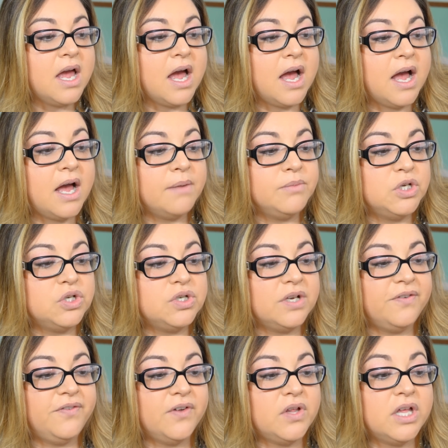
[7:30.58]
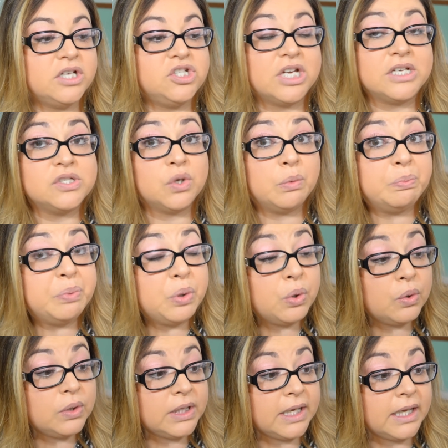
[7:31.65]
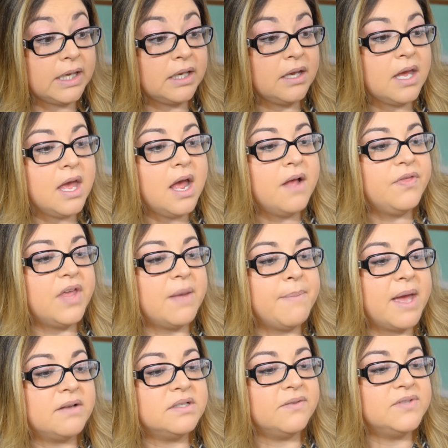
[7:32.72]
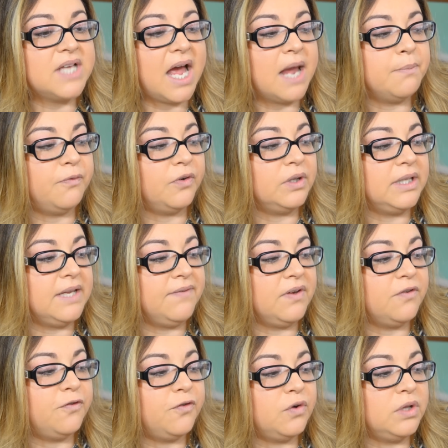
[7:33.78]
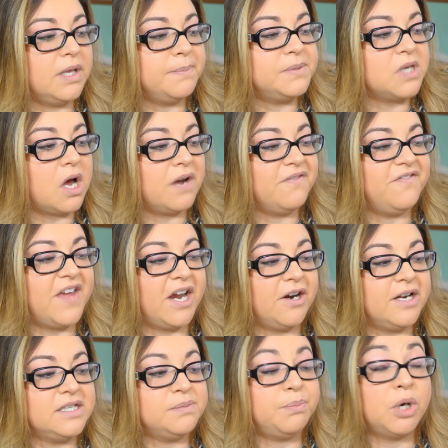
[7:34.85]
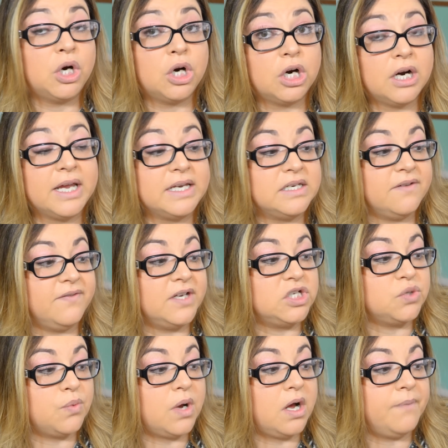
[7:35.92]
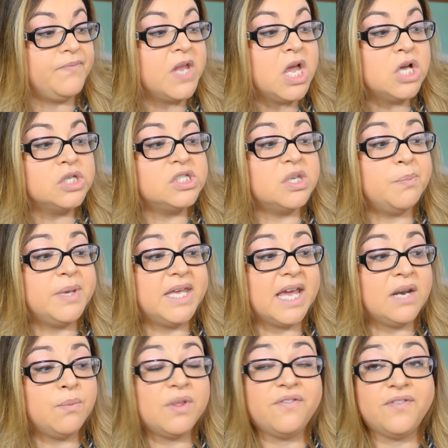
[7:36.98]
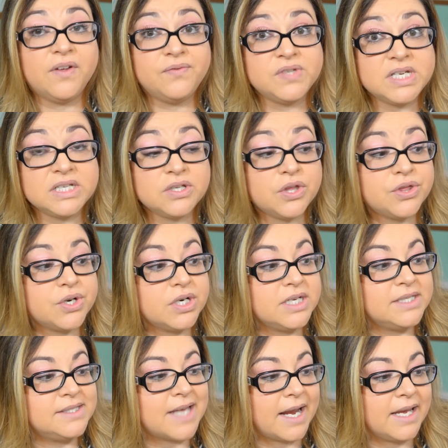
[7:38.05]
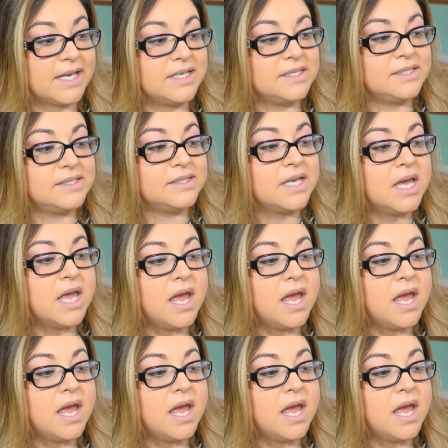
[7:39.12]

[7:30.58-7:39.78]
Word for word: Um, you should feel a gentle pulling. The amount of time for leaving full lips on varies per individual. So begin with 15 to 30 seconds